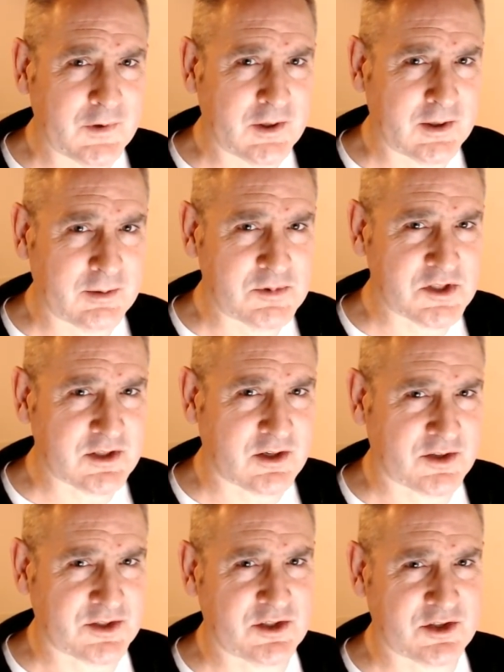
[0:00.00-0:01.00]

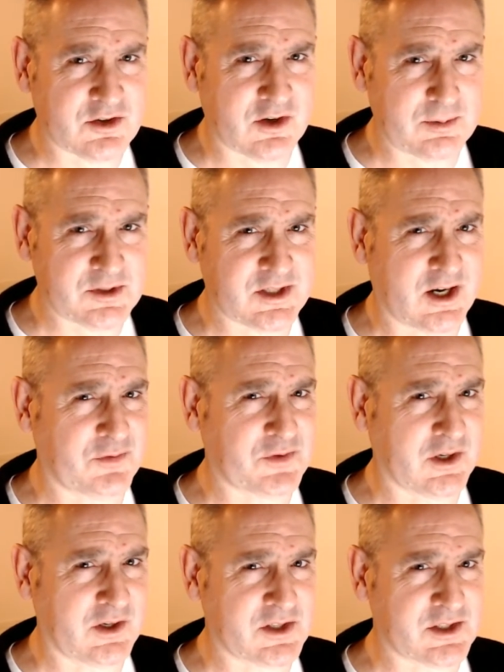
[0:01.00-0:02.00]
Stars and Stripes tough
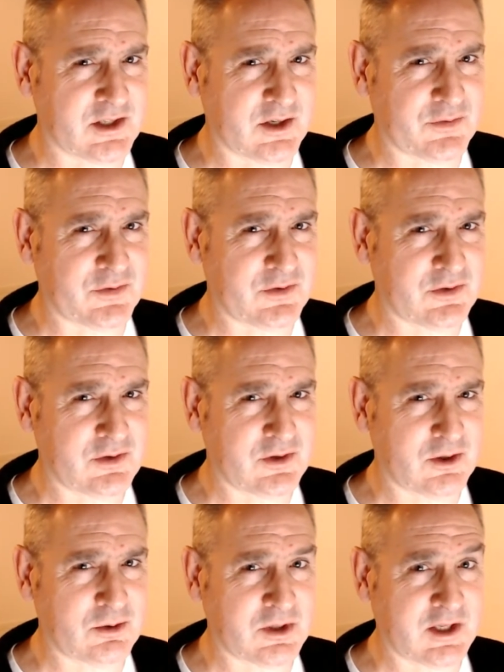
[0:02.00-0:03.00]
guy stuff,
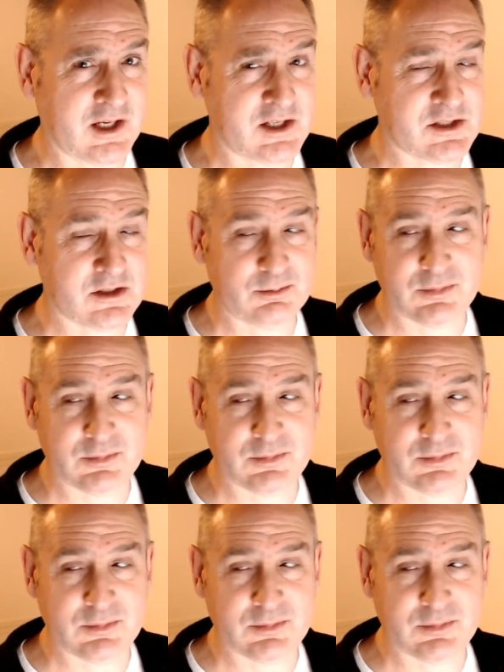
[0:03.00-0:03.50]
I would guess.